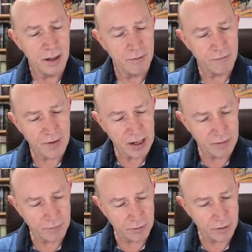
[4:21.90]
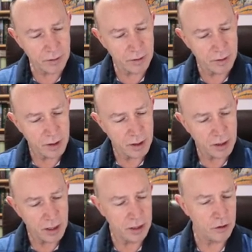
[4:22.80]
favor,
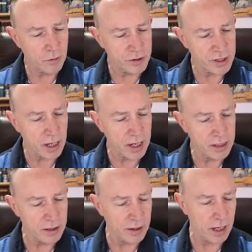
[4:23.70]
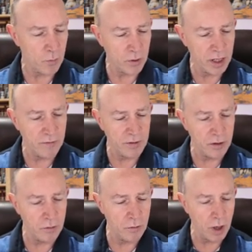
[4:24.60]
in your sight, then I will give
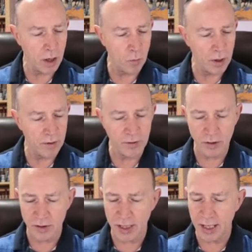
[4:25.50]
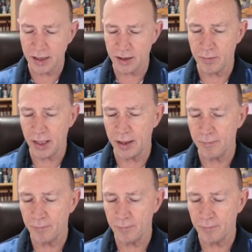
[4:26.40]
you uh, whatever you say to me